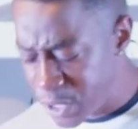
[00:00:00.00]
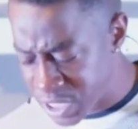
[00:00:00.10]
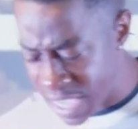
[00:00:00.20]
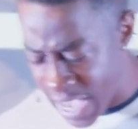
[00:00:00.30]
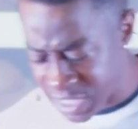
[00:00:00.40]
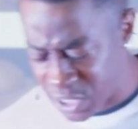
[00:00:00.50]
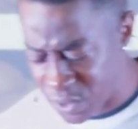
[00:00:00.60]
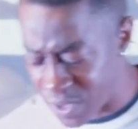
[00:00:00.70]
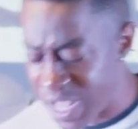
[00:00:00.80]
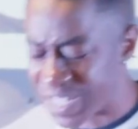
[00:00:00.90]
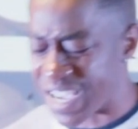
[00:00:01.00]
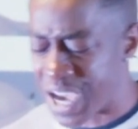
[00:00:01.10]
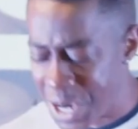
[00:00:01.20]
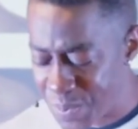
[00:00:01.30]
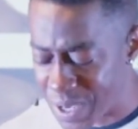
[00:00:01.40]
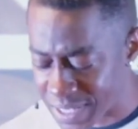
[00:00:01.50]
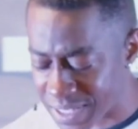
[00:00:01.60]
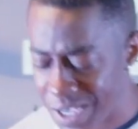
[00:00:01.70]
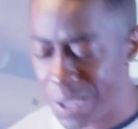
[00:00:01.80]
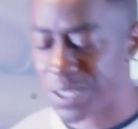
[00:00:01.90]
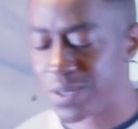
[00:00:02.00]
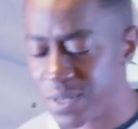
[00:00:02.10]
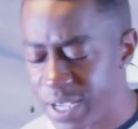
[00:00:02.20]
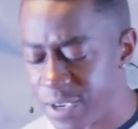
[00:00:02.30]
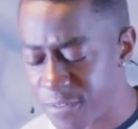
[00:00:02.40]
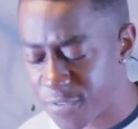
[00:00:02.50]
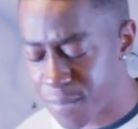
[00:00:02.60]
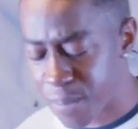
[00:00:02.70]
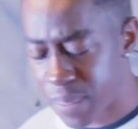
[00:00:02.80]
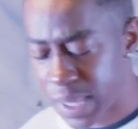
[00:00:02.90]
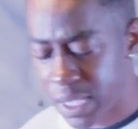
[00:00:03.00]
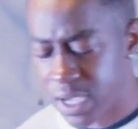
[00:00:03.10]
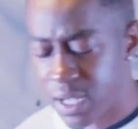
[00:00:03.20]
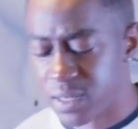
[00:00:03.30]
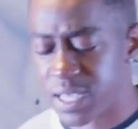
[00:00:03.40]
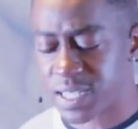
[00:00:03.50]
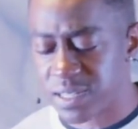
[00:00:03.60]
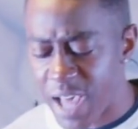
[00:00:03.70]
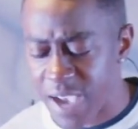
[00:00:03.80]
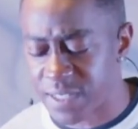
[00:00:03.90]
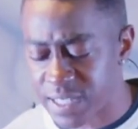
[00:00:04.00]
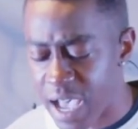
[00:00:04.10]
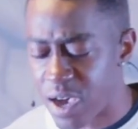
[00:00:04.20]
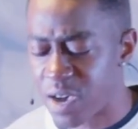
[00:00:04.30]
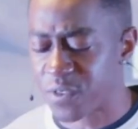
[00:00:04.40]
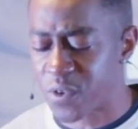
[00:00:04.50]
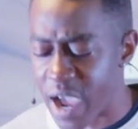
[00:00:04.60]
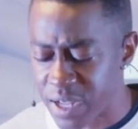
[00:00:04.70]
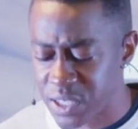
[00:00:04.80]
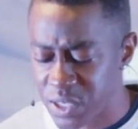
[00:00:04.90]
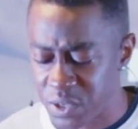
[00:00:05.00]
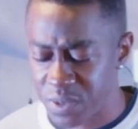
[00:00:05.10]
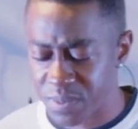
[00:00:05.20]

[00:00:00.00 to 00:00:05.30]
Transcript: just ask You to help us to live this lifestyle of gratitude.